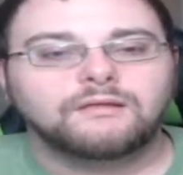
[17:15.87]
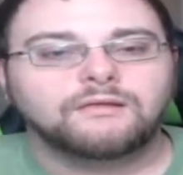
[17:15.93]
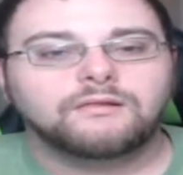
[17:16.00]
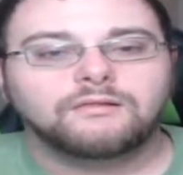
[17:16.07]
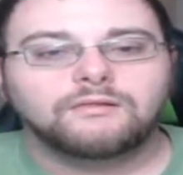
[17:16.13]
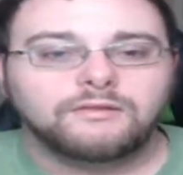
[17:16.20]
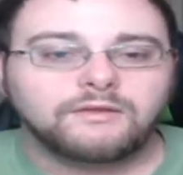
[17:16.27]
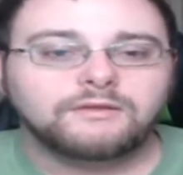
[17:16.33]

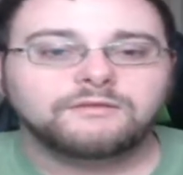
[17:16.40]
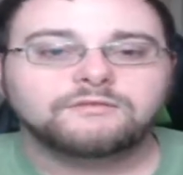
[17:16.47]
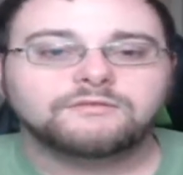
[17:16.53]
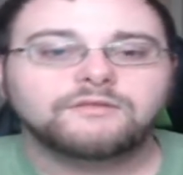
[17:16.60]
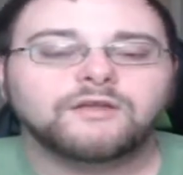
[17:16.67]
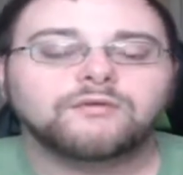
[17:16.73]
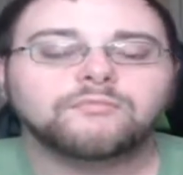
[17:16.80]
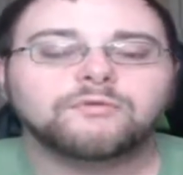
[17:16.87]
links
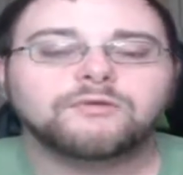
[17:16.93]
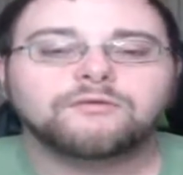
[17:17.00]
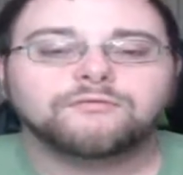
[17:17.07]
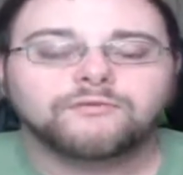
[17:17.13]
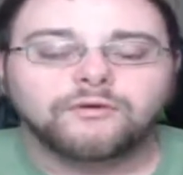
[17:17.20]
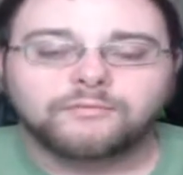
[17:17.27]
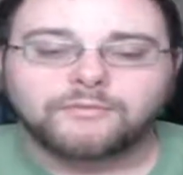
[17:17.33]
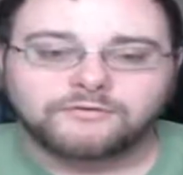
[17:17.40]
down below
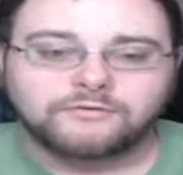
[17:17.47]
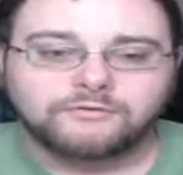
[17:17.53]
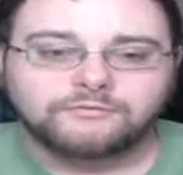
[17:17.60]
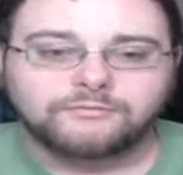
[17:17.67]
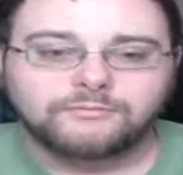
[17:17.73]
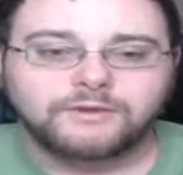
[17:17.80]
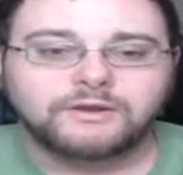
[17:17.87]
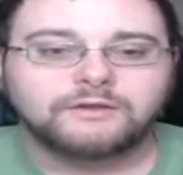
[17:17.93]
for all my social
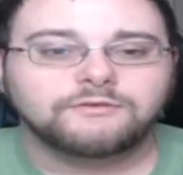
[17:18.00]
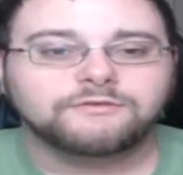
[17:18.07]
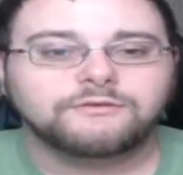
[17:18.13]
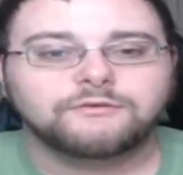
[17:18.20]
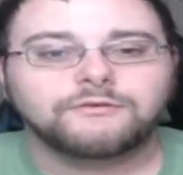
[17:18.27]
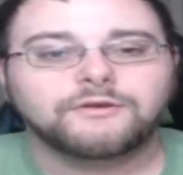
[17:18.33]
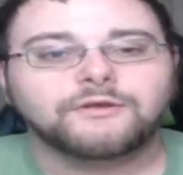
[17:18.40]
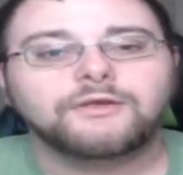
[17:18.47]
media so
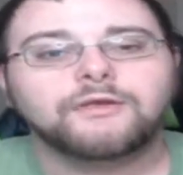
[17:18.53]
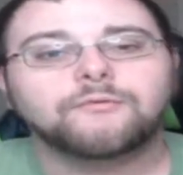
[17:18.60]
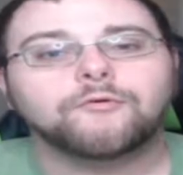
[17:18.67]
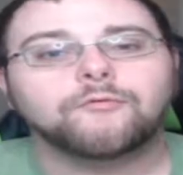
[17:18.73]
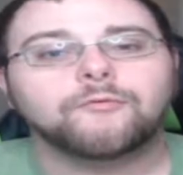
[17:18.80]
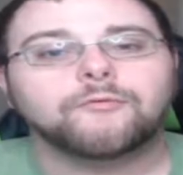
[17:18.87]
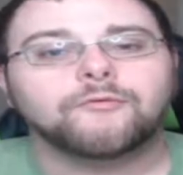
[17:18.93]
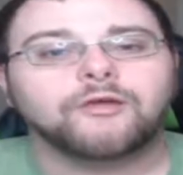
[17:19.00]
you can keep up
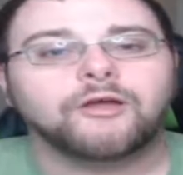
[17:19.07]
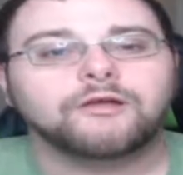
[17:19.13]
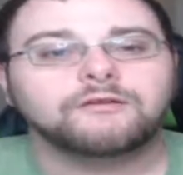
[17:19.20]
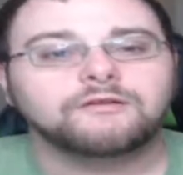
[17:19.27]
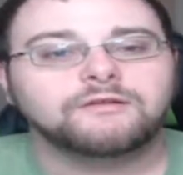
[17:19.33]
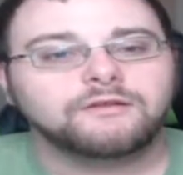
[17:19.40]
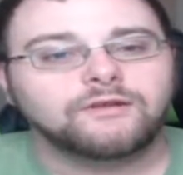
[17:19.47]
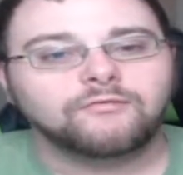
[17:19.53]
with my
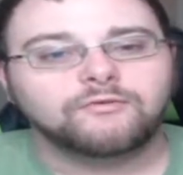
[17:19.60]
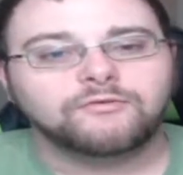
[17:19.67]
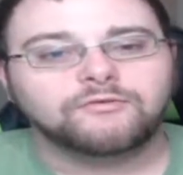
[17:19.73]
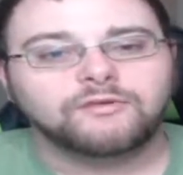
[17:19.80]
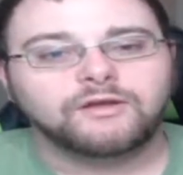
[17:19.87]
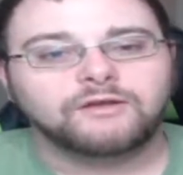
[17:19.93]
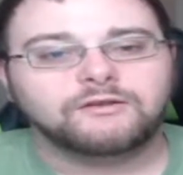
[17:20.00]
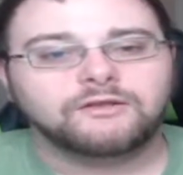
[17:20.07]
content and have ways to
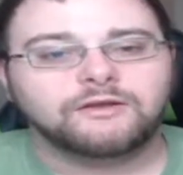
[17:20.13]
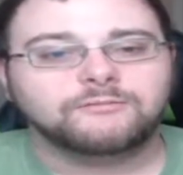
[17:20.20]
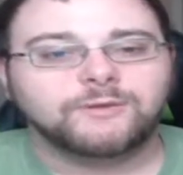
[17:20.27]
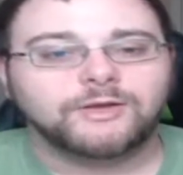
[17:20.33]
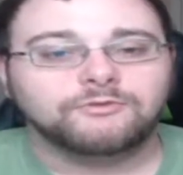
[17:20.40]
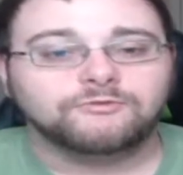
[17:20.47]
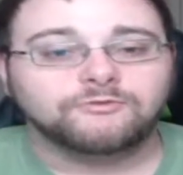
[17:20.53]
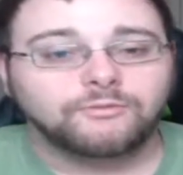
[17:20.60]
contact me.
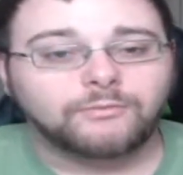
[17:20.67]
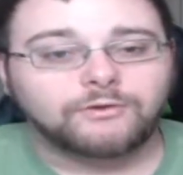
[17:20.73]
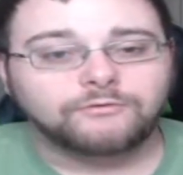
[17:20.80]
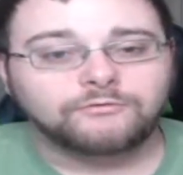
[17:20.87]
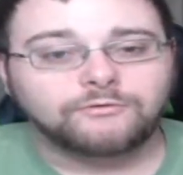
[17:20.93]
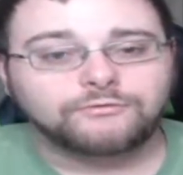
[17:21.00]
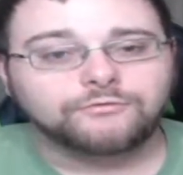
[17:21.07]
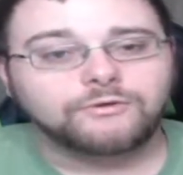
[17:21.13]
I stream on
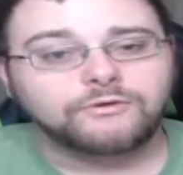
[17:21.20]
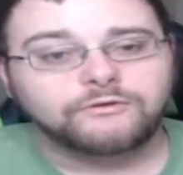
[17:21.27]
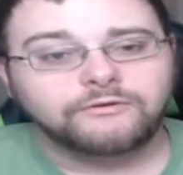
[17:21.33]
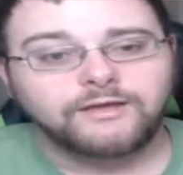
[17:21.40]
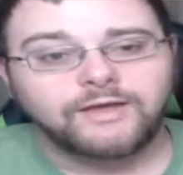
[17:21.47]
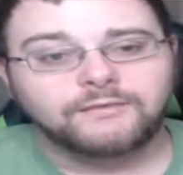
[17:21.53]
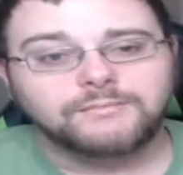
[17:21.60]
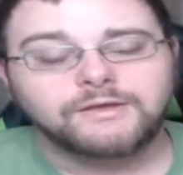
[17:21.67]
Twitch where I do
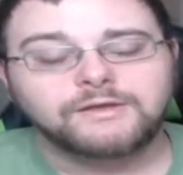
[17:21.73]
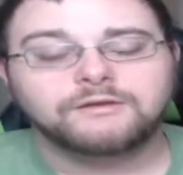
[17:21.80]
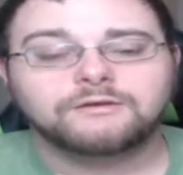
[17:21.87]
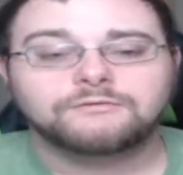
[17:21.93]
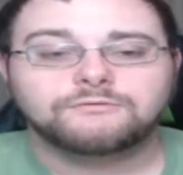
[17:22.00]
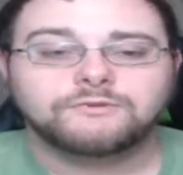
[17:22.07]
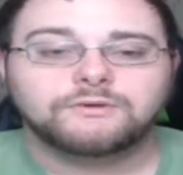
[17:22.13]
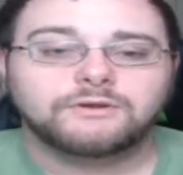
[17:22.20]
gaming and I'll
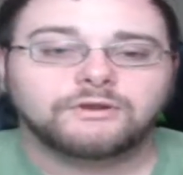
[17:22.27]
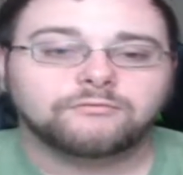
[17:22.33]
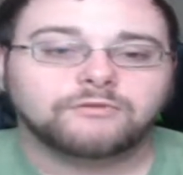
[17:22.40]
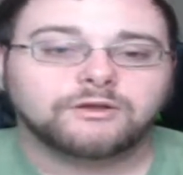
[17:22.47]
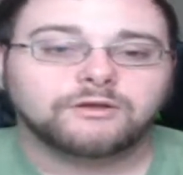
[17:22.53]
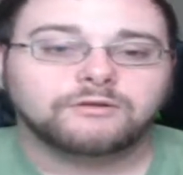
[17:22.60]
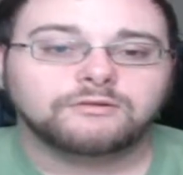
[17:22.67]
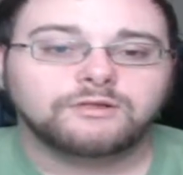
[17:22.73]
tweet out when I
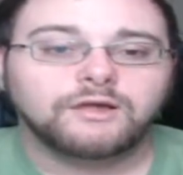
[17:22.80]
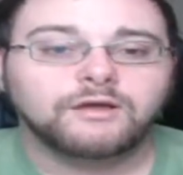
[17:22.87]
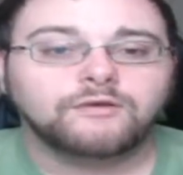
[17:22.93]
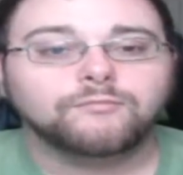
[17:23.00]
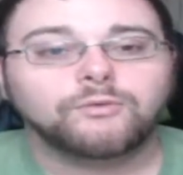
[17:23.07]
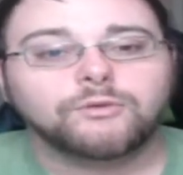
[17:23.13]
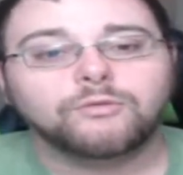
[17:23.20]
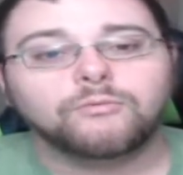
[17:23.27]
go live,
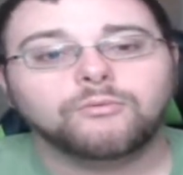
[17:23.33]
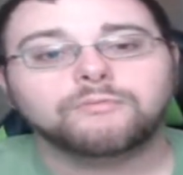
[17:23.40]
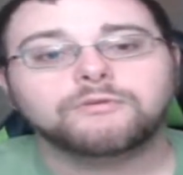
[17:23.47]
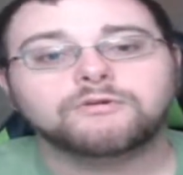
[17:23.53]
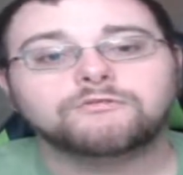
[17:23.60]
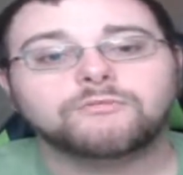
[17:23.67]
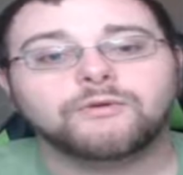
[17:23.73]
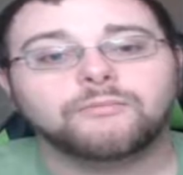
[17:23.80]
part of the One
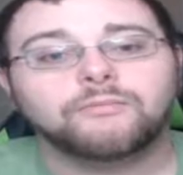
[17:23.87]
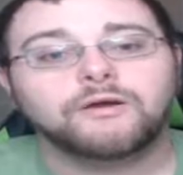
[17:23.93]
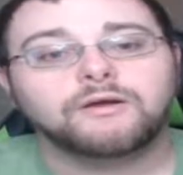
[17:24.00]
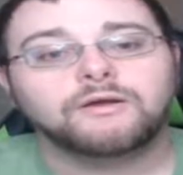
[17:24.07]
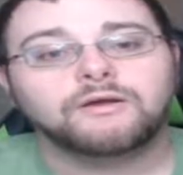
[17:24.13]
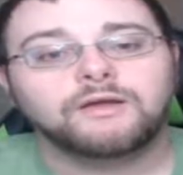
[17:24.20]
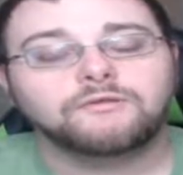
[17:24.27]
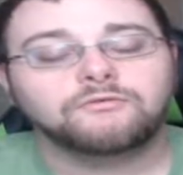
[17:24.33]
Punch Man
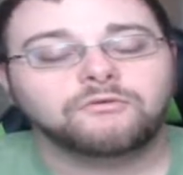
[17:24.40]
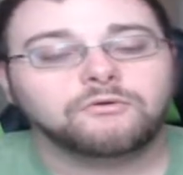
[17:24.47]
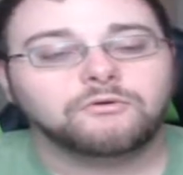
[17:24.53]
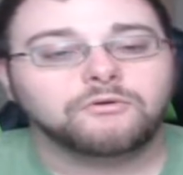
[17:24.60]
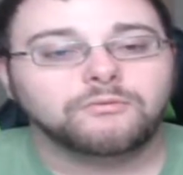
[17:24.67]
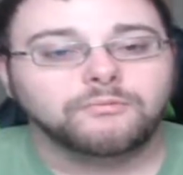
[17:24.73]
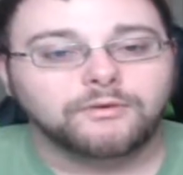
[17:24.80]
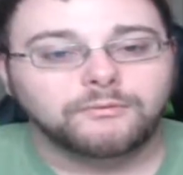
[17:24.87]
podcast on
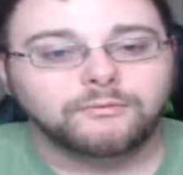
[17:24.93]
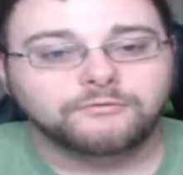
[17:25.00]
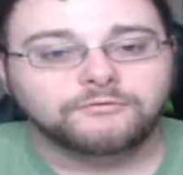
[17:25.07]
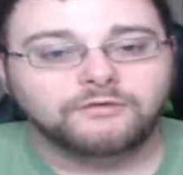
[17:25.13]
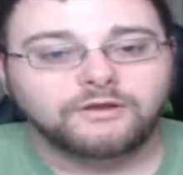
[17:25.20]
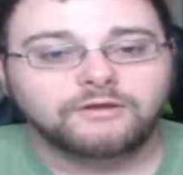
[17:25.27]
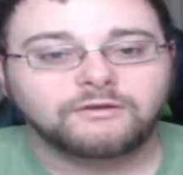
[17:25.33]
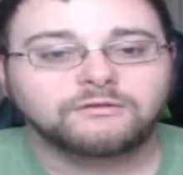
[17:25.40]
Grim Reaper's
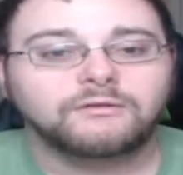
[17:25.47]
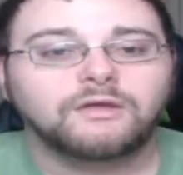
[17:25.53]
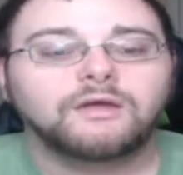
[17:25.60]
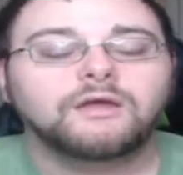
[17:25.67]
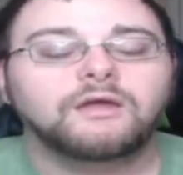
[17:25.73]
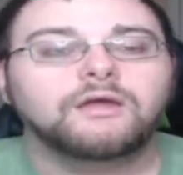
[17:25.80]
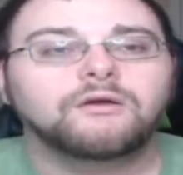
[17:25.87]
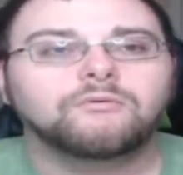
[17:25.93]
channel,
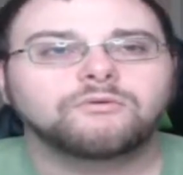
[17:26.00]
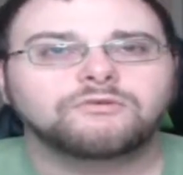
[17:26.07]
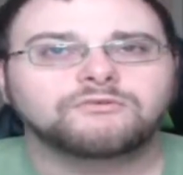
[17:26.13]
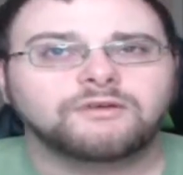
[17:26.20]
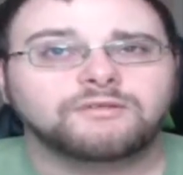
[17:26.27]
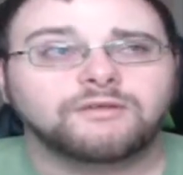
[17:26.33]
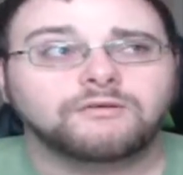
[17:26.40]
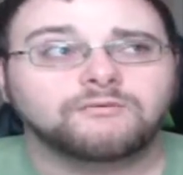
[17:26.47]
which I
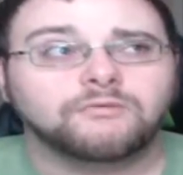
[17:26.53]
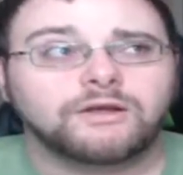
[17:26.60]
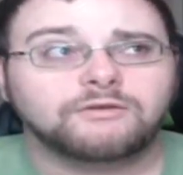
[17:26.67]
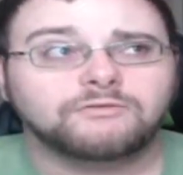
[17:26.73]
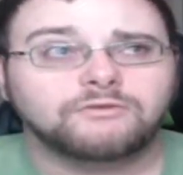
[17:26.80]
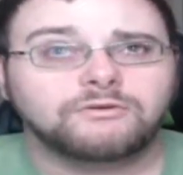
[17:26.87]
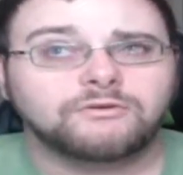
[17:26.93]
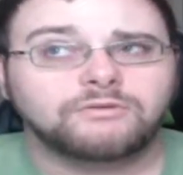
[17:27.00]
think we're
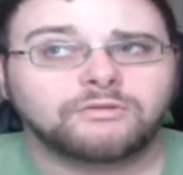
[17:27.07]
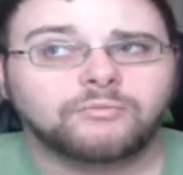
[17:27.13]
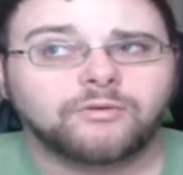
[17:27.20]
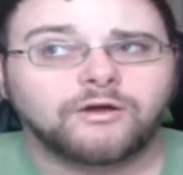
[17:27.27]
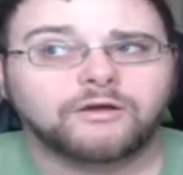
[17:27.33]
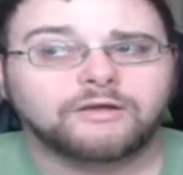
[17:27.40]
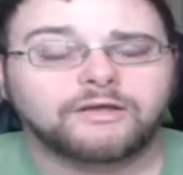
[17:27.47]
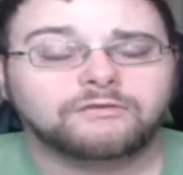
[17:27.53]
actually doing the
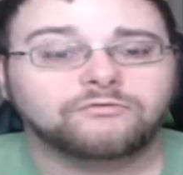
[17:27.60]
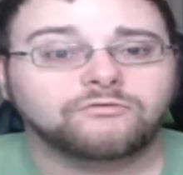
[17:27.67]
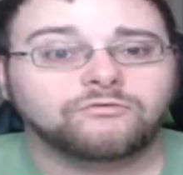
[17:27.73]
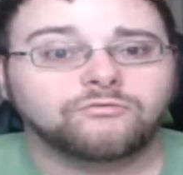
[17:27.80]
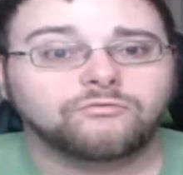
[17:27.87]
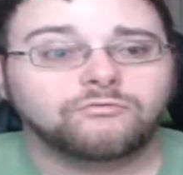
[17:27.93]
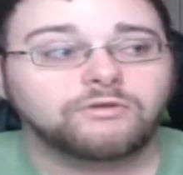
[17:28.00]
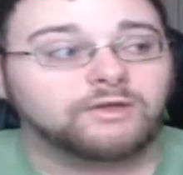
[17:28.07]
podcast
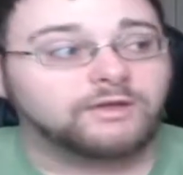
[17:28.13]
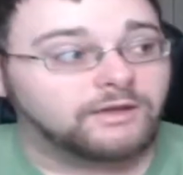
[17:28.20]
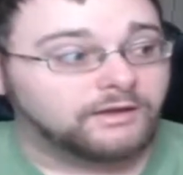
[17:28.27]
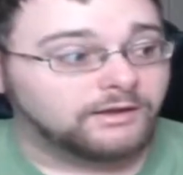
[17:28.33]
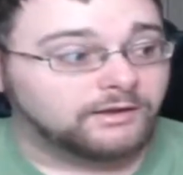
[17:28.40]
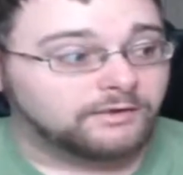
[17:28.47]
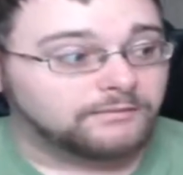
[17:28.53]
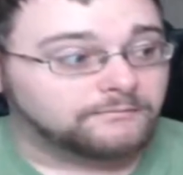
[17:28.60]

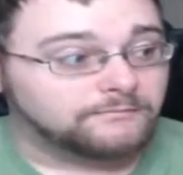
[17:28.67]
today.